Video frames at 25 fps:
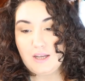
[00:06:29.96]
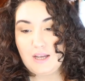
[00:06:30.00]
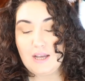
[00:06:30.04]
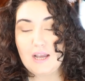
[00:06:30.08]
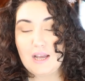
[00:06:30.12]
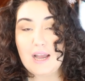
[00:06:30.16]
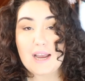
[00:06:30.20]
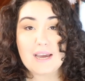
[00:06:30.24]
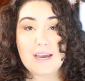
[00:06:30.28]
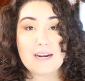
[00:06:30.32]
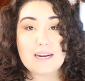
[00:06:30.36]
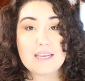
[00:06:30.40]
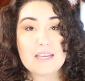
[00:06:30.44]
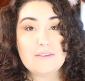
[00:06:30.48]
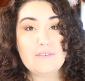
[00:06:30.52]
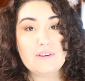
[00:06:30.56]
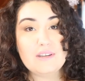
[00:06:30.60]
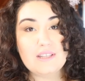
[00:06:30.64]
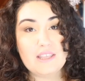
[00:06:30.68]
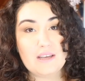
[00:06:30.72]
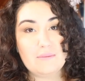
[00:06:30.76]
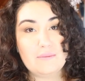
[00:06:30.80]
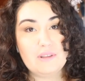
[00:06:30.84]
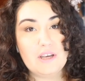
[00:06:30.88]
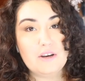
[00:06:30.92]
I gotta give it
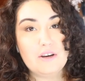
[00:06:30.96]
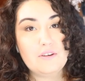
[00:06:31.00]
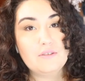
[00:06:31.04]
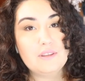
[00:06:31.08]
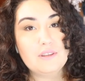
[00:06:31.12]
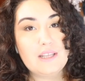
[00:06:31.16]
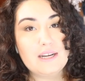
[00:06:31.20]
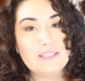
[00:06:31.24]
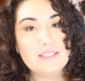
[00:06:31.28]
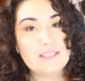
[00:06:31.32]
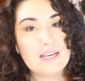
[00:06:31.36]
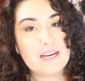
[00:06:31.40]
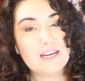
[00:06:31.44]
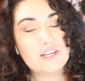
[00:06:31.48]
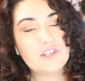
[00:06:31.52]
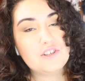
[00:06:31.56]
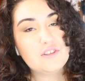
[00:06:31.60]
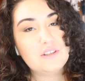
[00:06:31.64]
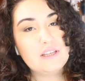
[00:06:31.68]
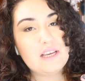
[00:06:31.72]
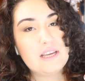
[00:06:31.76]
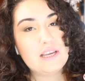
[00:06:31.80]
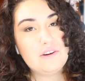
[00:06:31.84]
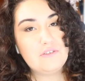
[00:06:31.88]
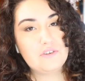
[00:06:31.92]
to them though. That is
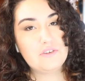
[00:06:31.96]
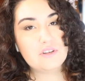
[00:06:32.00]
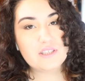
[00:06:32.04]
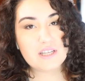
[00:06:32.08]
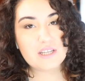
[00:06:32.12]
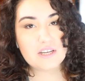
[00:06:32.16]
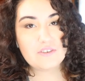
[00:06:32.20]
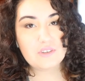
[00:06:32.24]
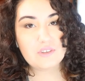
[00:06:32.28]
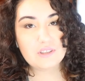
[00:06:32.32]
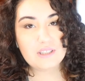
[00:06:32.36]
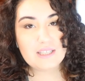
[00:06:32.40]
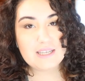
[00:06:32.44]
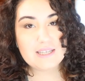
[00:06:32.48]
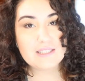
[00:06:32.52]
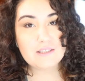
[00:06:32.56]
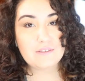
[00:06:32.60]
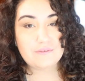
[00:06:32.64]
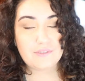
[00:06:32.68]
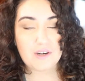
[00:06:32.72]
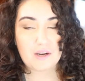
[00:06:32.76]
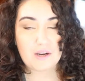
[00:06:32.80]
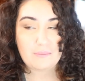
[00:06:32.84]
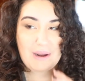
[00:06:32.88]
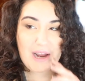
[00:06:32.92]
actually an interesting release
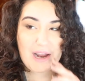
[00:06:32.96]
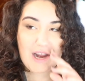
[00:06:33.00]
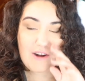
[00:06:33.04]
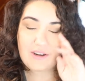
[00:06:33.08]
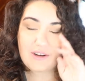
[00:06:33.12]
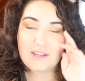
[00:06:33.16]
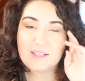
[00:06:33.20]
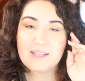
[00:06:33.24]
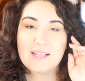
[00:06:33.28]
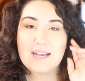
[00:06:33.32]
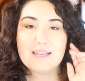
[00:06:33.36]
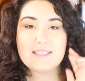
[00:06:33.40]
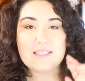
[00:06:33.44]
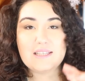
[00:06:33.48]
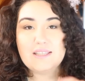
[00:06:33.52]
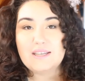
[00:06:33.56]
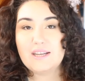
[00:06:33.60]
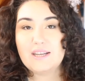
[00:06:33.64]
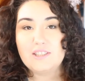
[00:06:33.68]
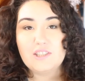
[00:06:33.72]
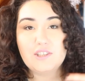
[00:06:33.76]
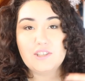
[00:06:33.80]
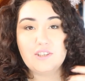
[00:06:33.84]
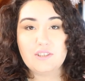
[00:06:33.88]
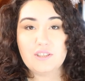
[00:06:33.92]
from Hourglass. I
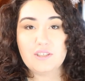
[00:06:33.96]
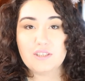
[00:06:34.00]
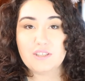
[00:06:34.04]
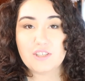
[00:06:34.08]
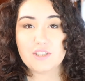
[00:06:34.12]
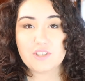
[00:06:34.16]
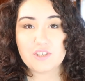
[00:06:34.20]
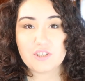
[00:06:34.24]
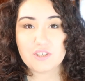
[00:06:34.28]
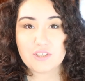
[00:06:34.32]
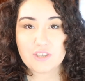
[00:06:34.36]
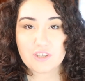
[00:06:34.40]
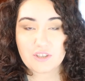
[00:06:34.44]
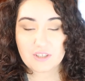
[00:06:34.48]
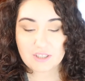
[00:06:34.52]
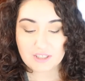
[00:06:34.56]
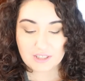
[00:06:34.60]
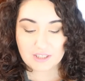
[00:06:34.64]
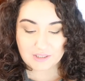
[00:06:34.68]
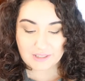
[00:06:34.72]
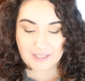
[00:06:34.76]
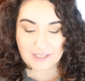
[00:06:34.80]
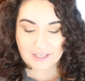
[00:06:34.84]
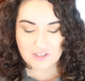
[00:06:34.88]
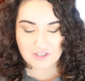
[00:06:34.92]
think it's a good addition to their
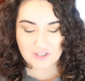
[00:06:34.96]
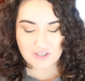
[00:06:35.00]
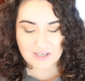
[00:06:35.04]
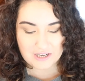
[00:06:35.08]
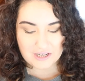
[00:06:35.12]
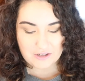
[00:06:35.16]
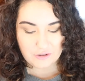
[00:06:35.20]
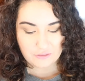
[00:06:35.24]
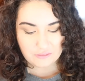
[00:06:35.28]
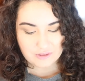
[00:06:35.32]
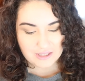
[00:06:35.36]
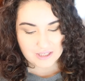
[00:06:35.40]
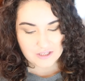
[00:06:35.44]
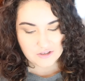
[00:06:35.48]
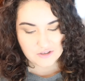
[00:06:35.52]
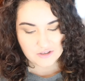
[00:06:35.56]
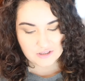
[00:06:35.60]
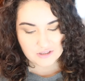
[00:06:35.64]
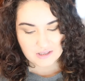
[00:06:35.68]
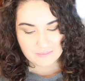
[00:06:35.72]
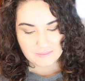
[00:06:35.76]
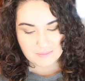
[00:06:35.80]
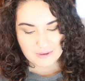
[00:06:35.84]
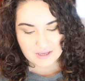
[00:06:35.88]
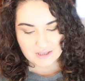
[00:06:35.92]
collection. I don't think it's
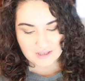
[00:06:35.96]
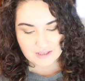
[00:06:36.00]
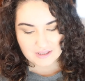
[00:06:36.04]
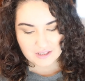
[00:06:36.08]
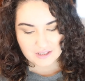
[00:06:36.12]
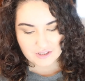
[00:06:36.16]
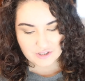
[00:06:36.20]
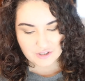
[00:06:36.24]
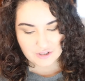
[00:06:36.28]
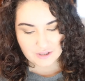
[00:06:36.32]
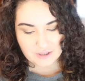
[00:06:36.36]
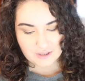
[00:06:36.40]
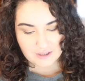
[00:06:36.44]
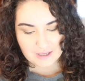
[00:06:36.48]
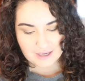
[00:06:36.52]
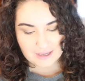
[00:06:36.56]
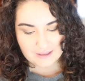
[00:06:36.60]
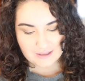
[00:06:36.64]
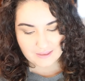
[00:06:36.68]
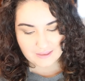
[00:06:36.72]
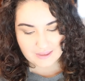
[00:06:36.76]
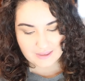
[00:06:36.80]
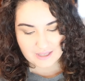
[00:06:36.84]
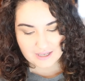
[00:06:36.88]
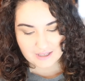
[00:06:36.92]
a limited edition. I
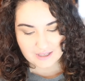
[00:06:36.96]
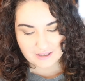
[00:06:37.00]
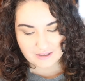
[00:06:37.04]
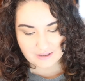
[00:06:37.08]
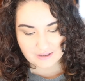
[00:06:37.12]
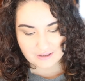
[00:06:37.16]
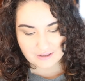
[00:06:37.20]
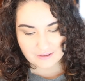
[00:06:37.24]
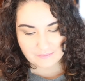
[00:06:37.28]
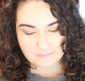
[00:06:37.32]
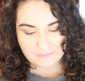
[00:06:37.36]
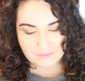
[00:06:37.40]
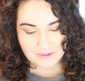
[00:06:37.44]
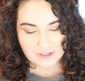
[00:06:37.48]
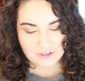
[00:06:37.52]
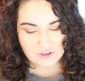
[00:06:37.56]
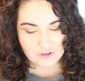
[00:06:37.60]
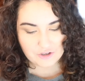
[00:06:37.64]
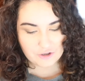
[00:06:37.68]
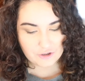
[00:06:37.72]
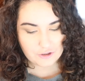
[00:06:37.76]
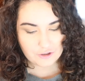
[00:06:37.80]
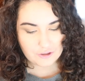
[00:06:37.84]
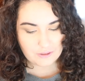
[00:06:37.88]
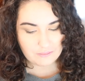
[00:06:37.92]
think they
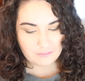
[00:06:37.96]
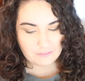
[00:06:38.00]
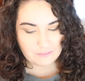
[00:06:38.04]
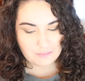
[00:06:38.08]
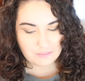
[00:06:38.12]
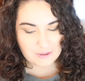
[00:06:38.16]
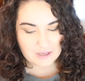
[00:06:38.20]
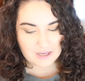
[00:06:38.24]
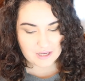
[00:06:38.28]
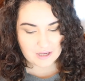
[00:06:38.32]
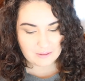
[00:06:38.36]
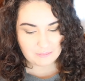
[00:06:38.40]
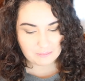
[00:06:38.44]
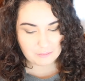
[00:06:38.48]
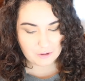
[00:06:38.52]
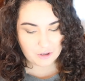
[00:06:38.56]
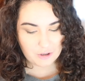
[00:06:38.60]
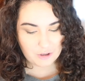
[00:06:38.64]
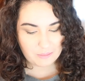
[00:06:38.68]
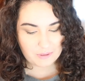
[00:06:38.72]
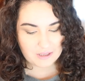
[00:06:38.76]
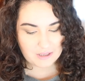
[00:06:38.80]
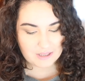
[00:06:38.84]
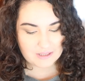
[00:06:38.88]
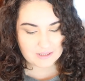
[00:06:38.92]
should be
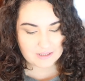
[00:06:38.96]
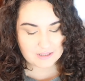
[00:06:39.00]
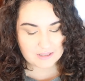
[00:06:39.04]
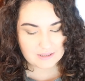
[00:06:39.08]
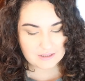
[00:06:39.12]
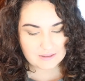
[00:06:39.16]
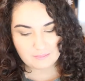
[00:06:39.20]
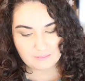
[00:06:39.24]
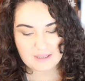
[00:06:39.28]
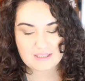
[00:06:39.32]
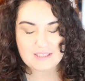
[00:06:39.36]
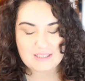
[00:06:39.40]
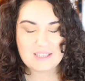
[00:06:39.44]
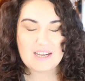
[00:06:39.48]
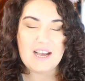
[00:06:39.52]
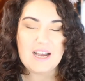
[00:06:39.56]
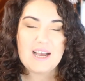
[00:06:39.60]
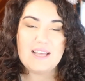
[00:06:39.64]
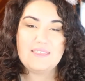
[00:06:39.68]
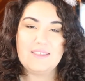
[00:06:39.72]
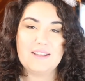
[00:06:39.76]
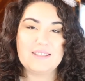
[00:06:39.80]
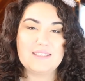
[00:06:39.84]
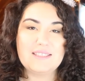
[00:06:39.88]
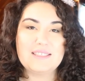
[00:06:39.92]
permanent, but
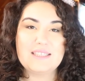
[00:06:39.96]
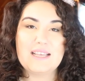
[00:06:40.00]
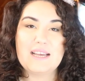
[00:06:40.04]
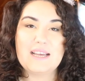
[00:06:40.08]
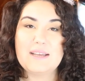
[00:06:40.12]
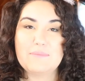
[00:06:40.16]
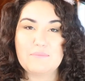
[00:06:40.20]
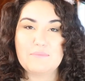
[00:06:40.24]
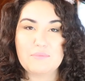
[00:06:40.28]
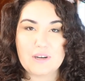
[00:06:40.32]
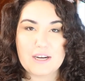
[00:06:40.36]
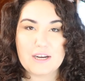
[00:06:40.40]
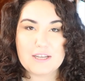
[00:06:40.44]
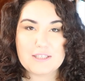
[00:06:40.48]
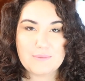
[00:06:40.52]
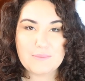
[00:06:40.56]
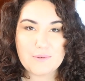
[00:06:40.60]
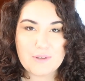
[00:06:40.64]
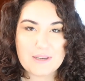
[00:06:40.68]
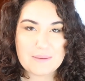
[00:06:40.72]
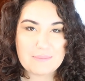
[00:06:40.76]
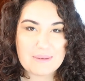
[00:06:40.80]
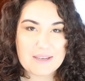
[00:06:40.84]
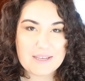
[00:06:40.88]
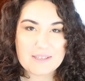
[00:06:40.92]
god, that's that price
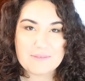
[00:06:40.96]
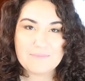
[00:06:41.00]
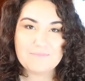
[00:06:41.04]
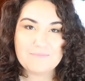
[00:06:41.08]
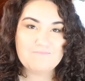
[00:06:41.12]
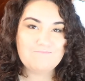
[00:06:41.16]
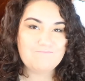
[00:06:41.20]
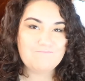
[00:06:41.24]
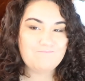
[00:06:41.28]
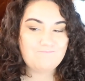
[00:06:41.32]
point, man.